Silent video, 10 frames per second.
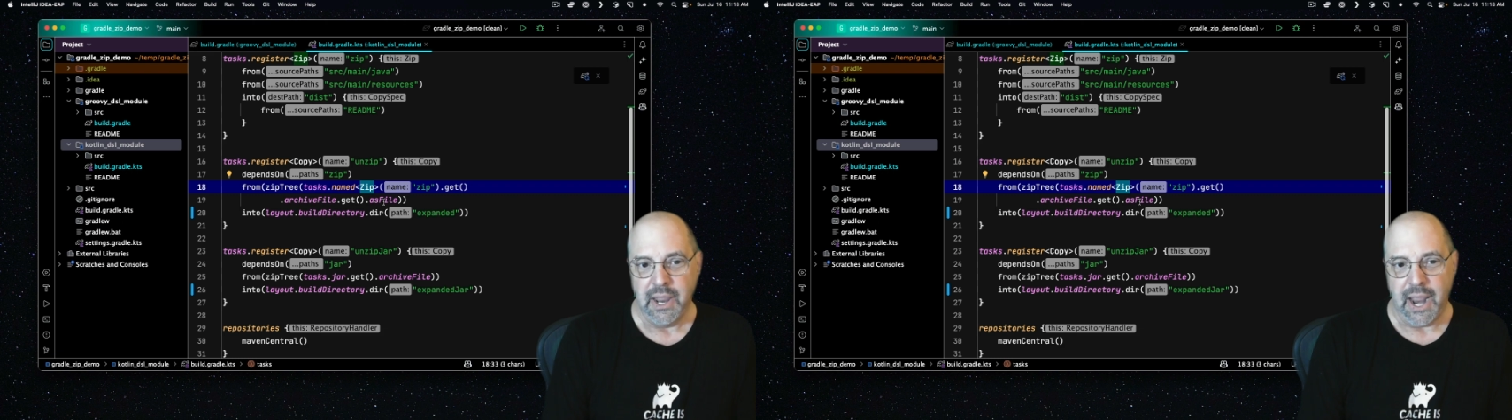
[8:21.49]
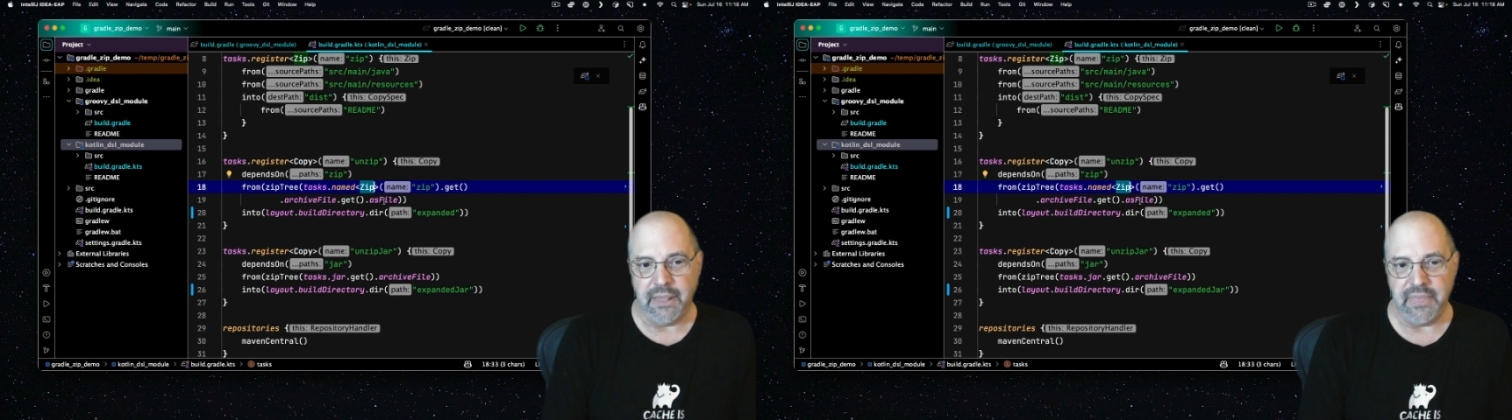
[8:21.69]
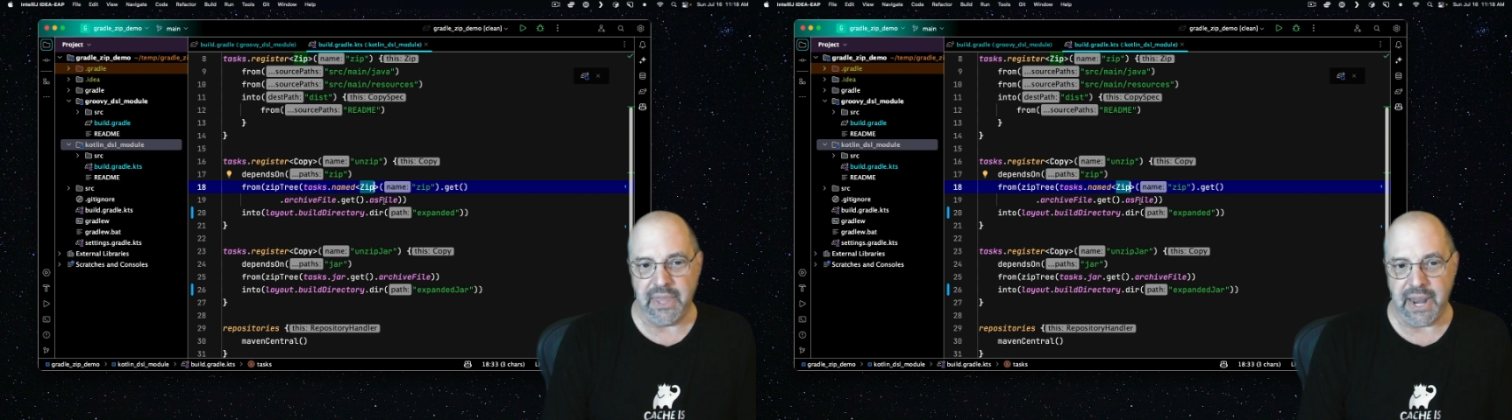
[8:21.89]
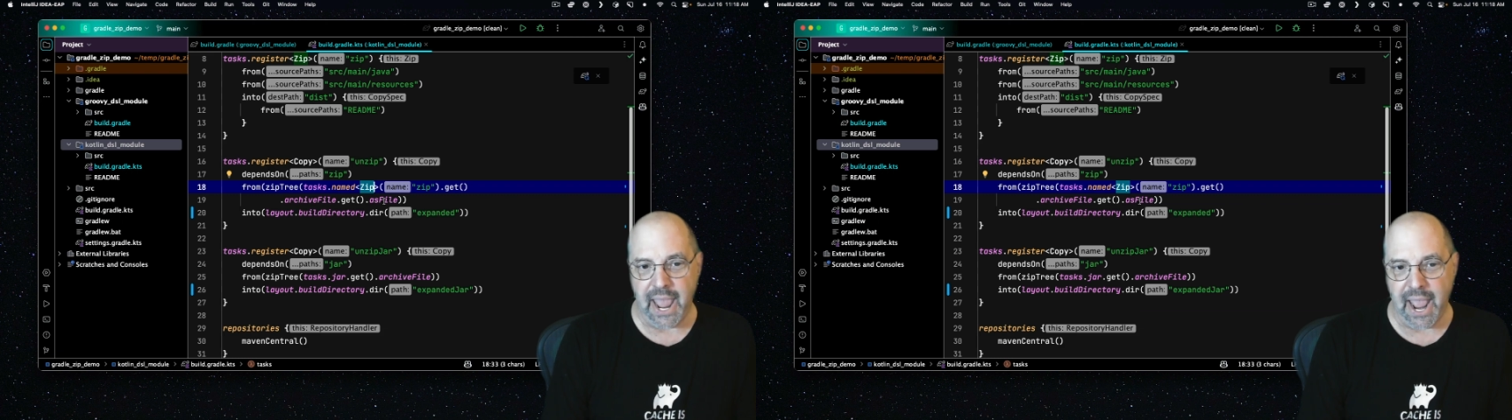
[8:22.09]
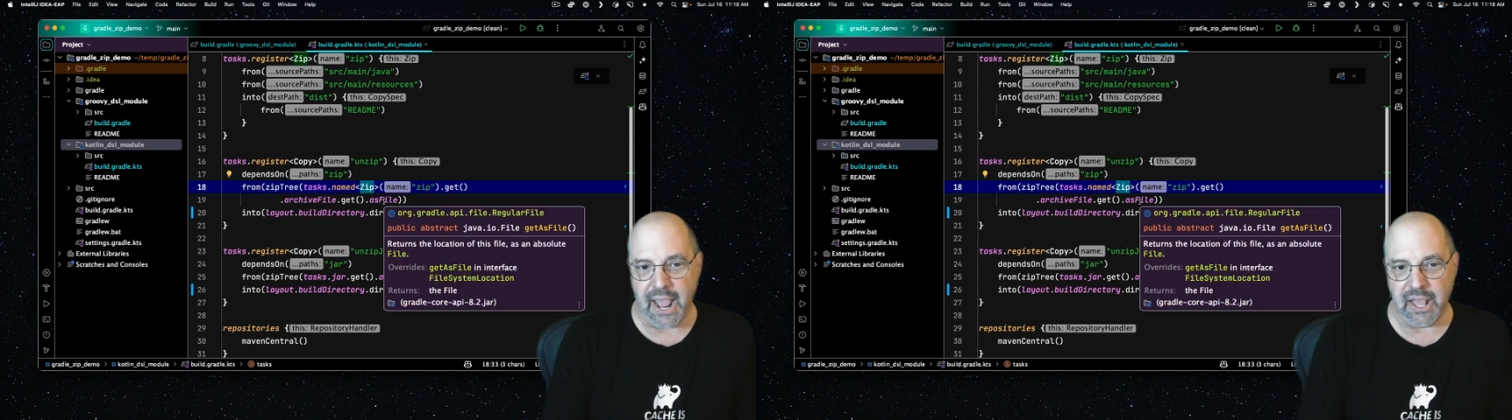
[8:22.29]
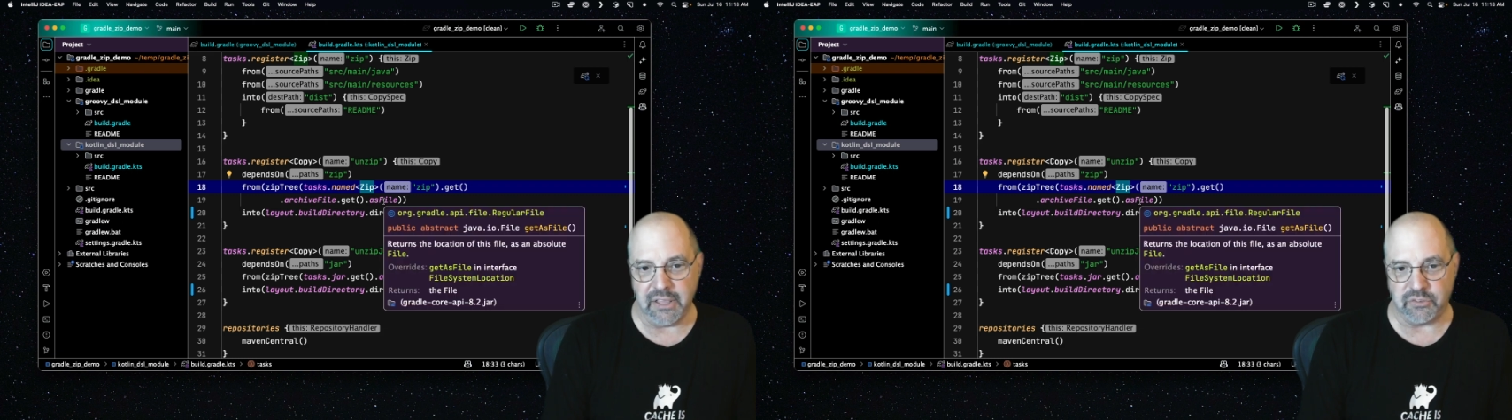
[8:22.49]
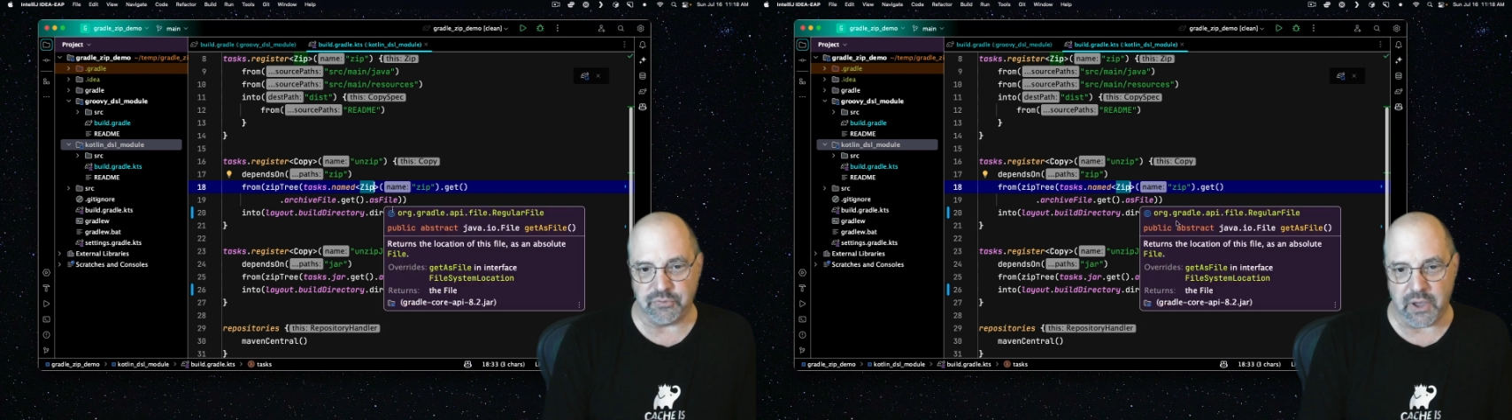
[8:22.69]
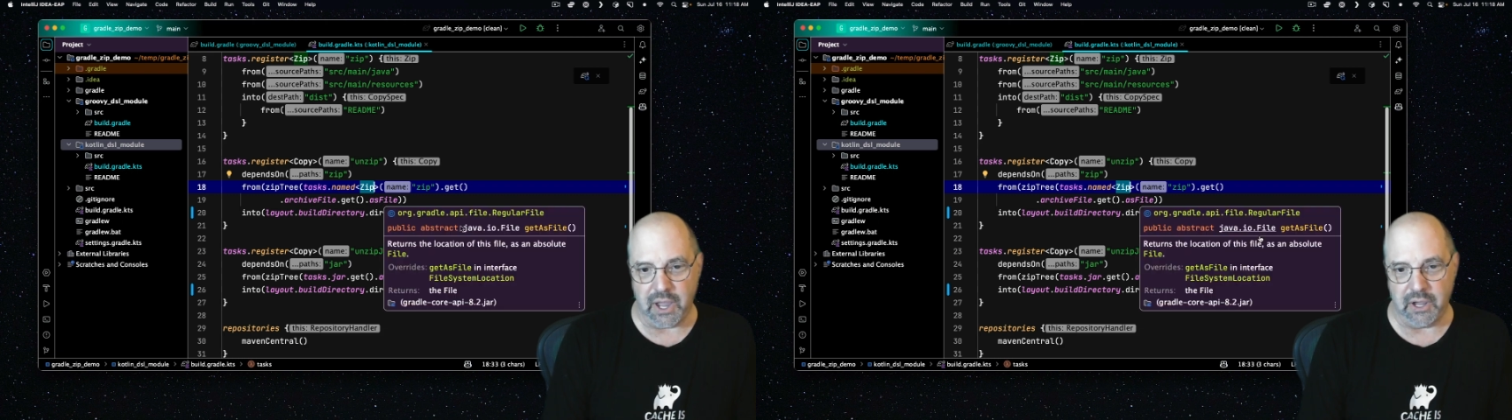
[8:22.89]
and then as
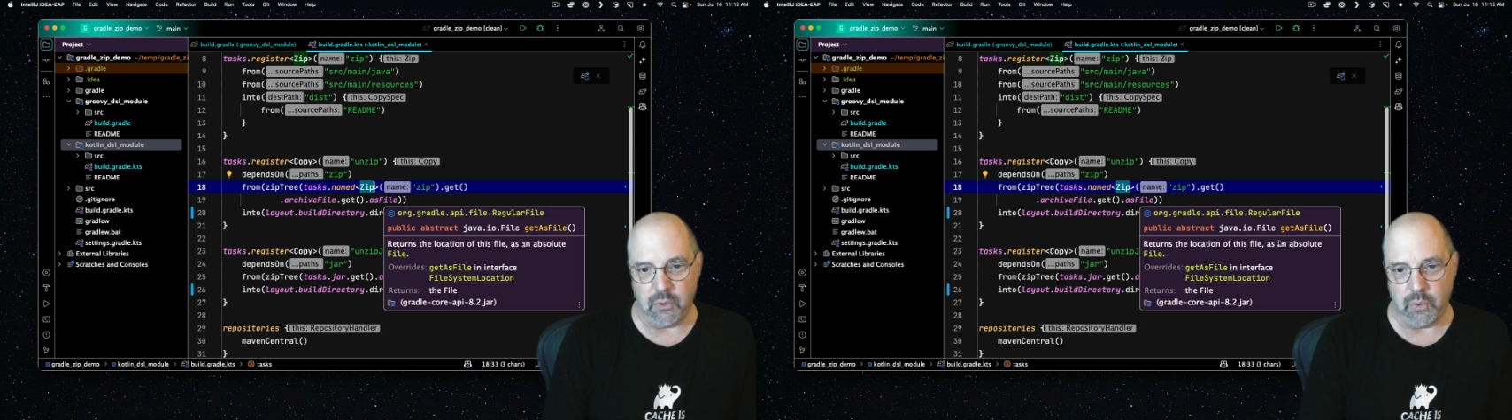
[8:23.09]
file,